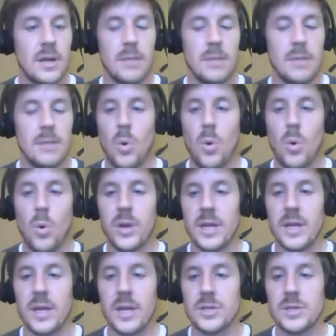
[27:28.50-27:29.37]

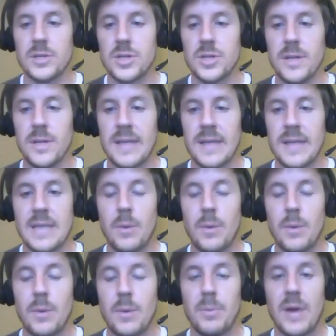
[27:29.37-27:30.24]
Mortgage. That's how
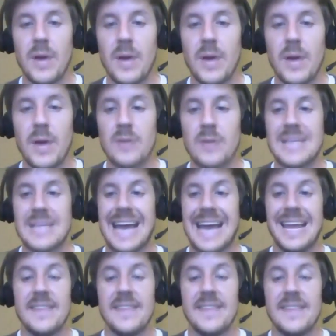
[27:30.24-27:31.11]
we pronounce that.
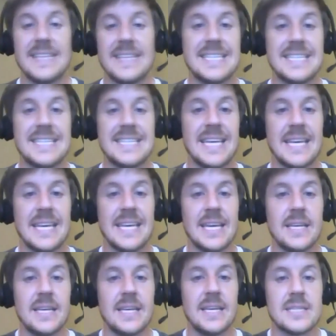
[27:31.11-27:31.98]
The
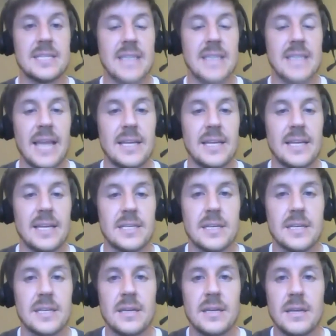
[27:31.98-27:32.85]
T is
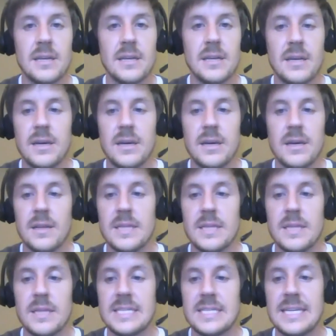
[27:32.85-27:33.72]
silent.
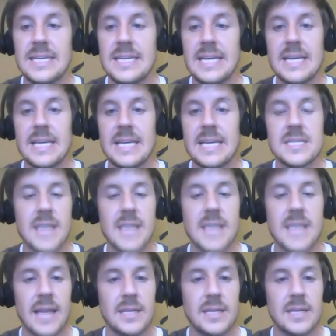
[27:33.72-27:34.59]
The T is
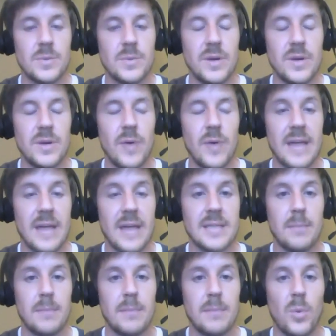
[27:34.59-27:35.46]
silent. We do not
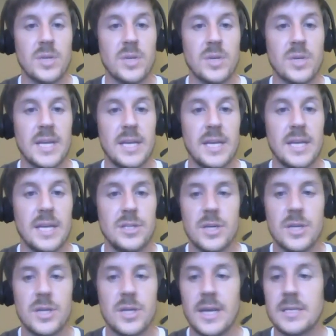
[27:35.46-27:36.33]
say
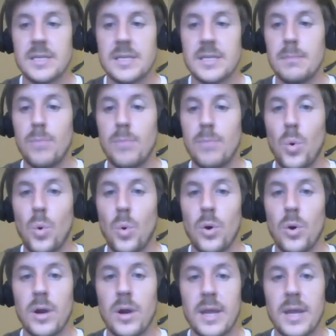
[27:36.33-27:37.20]
mortgage. It's
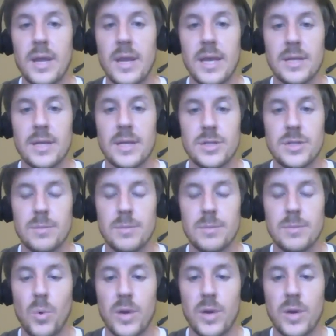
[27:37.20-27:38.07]
mortgage.
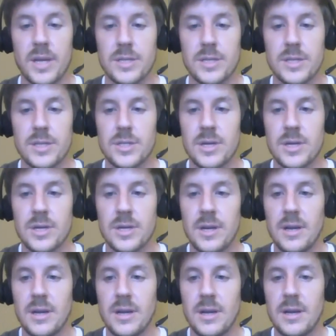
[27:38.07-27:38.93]
Mortgage.
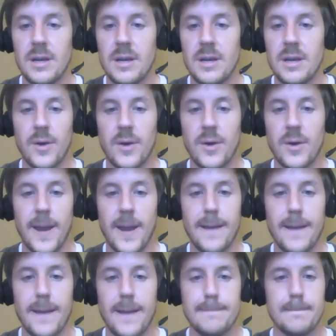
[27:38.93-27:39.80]
Okay.